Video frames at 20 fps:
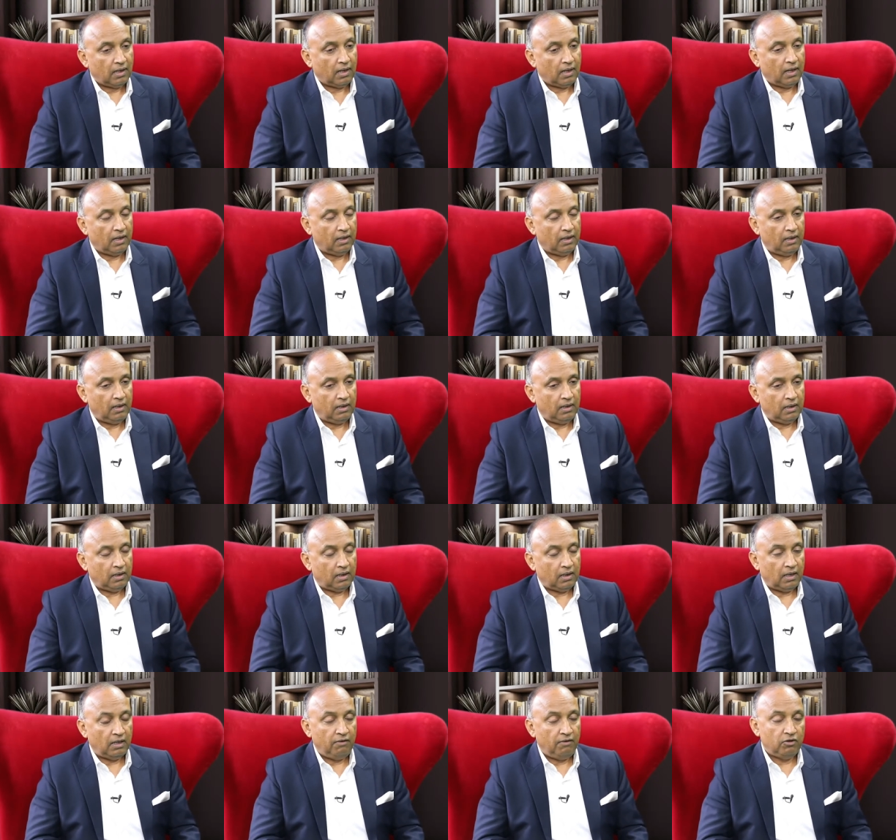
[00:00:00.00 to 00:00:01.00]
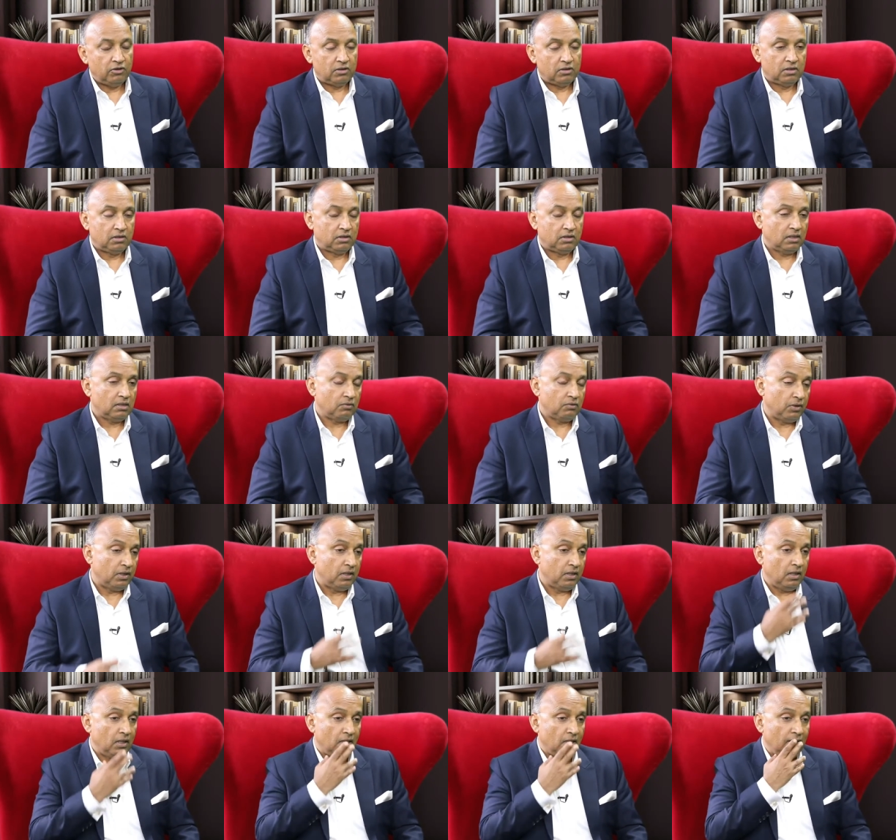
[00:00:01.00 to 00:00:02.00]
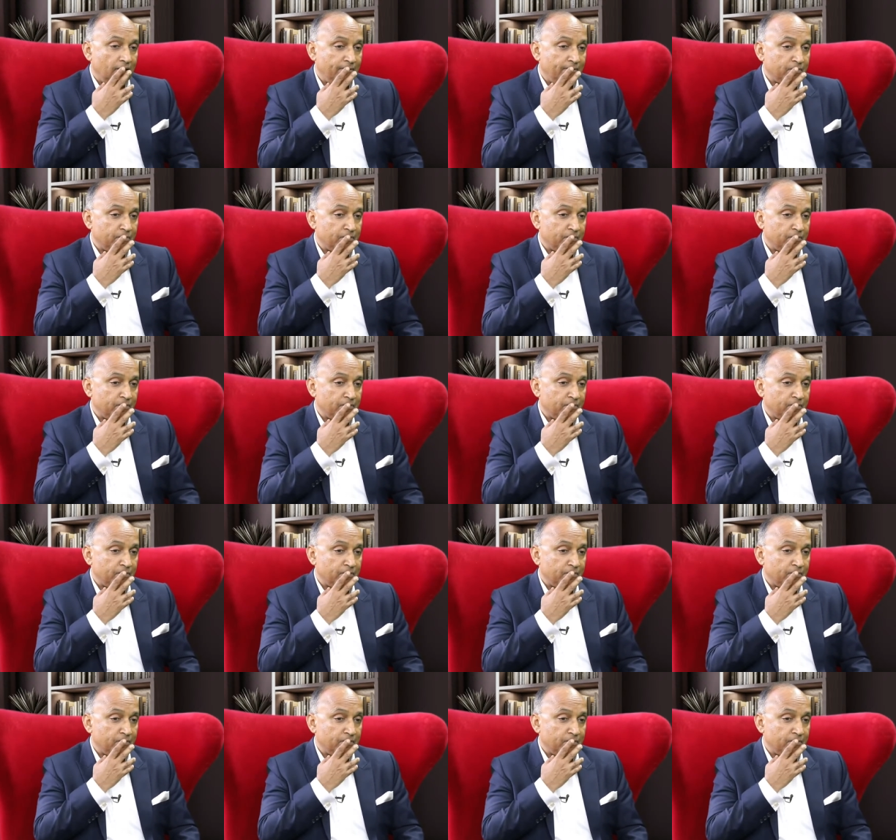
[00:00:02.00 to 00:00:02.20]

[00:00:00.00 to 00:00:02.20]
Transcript: And I was just wondering,